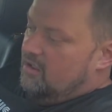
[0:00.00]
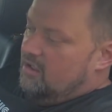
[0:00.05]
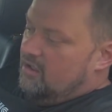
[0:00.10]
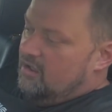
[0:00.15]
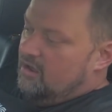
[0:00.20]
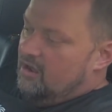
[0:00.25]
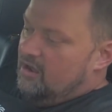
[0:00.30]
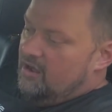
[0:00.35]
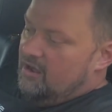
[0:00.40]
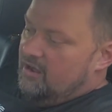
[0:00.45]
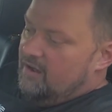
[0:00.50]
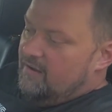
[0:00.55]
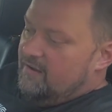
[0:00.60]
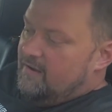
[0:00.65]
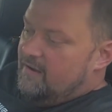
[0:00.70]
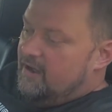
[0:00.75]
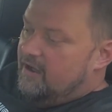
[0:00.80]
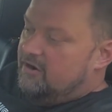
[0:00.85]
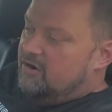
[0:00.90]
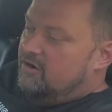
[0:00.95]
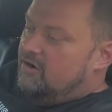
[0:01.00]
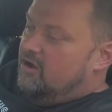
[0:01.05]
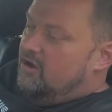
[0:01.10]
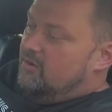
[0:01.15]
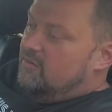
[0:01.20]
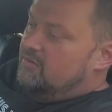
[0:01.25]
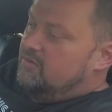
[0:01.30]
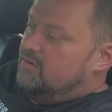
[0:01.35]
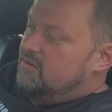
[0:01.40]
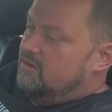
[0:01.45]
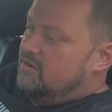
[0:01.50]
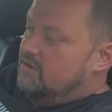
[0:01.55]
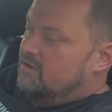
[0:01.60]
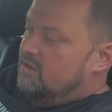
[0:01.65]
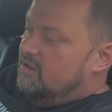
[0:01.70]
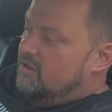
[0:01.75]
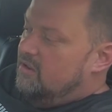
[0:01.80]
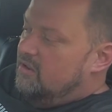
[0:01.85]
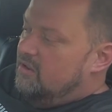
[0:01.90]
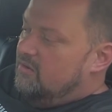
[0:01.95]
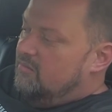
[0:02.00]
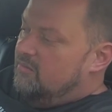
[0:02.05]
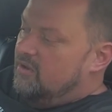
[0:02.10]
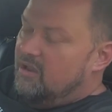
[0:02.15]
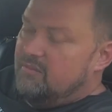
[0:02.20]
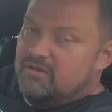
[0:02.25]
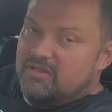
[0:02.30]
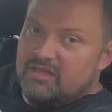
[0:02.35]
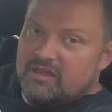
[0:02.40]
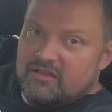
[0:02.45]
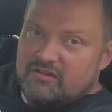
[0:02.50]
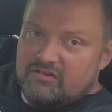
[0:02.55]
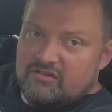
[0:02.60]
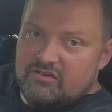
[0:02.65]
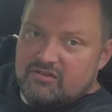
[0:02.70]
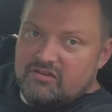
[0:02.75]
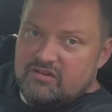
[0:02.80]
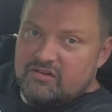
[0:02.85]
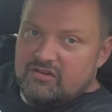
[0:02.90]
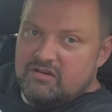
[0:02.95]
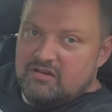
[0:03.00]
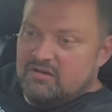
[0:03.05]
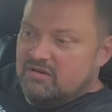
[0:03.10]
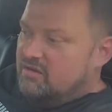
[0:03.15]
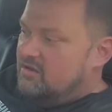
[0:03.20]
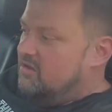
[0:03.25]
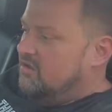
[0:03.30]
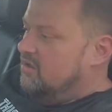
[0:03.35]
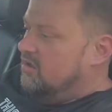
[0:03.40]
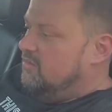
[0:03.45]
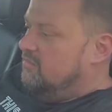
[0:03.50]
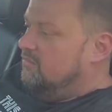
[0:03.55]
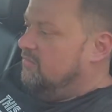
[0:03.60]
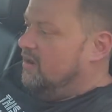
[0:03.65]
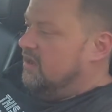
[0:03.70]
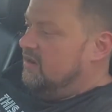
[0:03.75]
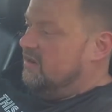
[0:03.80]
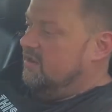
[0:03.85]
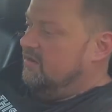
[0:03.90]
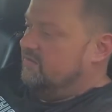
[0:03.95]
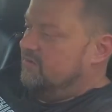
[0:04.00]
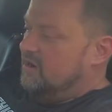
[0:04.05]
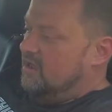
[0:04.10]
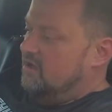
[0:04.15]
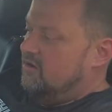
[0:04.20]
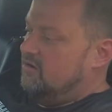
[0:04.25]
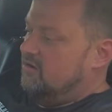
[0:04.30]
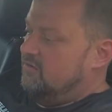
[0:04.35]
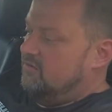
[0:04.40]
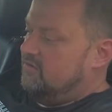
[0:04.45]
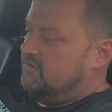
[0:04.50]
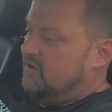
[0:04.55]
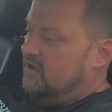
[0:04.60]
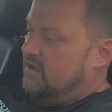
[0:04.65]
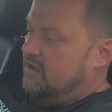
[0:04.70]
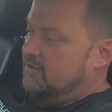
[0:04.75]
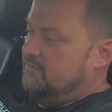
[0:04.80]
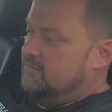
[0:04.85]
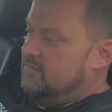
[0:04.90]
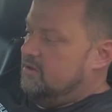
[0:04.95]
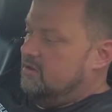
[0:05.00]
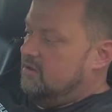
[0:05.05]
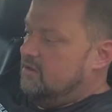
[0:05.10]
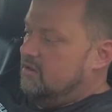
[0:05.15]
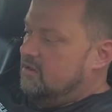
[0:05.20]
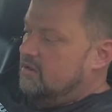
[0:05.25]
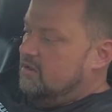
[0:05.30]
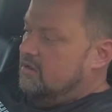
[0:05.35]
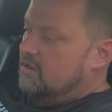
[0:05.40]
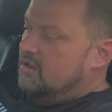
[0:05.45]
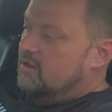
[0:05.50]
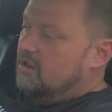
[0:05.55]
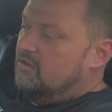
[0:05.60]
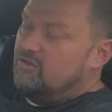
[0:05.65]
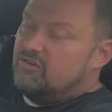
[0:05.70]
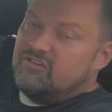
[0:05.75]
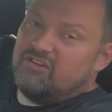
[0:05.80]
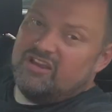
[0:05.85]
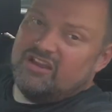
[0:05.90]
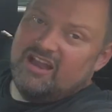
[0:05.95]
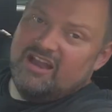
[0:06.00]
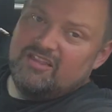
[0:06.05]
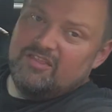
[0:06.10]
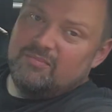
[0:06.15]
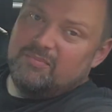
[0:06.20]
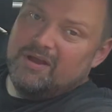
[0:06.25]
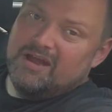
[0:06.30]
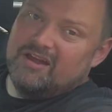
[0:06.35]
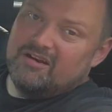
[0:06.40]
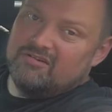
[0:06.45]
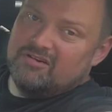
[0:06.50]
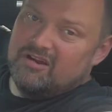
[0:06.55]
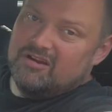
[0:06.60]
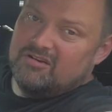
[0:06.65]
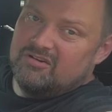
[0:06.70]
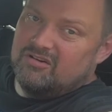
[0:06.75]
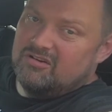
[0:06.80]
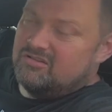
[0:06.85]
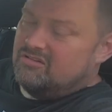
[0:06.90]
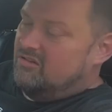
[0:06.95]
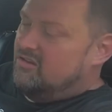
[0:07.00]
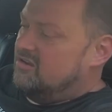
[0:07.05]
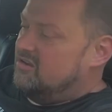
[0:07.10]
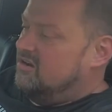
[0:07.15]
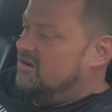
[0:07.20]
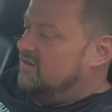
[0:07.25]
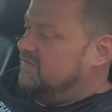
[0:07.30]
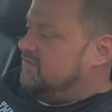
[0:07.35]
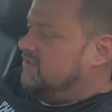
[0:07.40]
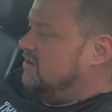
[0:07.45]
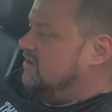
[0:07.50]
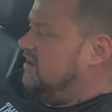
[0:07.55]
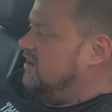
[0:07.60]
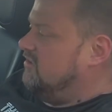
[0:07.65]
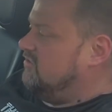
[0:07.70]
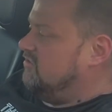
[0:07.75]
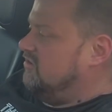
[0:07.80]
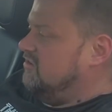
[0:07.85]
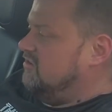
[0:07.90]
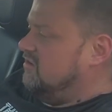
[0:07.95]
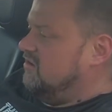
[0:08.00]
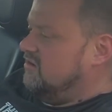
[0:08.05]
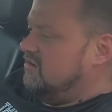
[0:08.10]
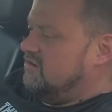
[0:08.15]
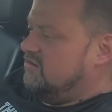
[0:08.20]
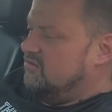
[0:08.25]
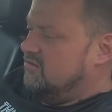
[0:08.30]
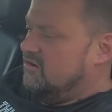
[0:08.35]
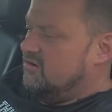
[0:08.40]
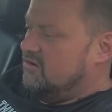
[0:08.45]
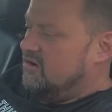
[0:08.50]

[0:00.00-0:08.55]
I don't know, maybe this might even out over time. It looks like I had the battery unhooked long enough that it actually did clear